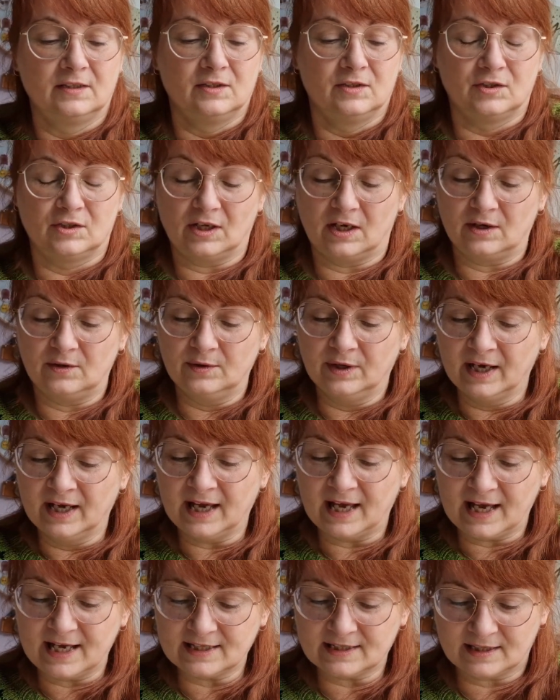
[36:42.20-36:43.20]
So,
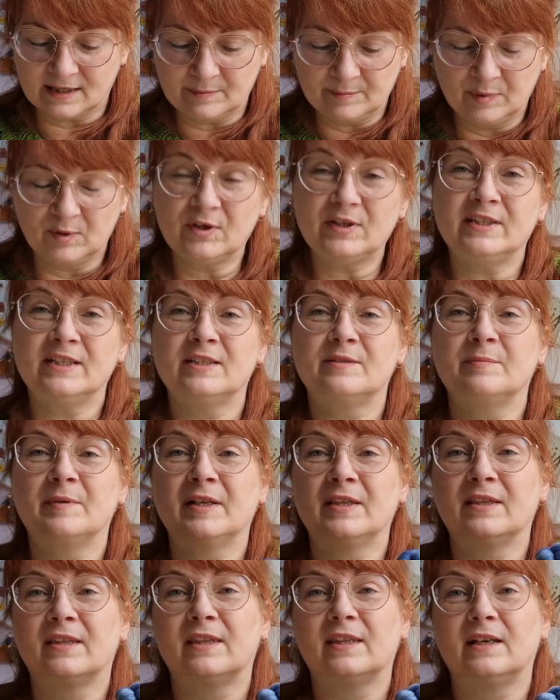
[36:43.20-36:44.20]
at some point this
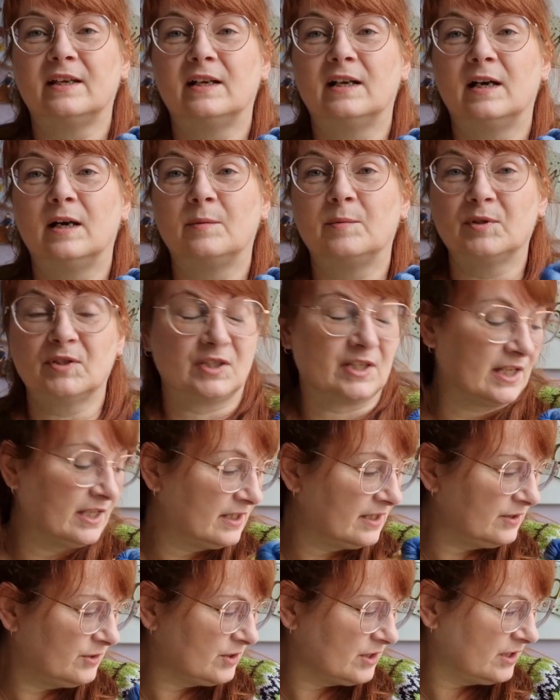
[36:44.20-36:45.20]
month, I want to
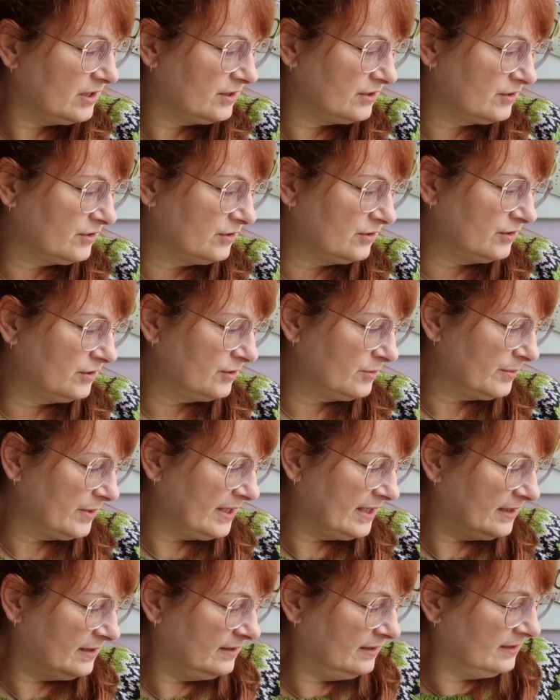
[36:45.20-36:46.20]
get those cast on as
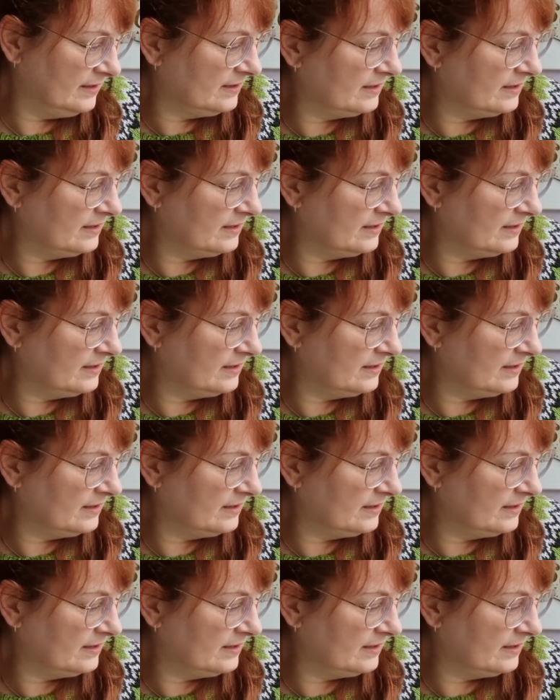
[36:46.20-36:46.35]
well.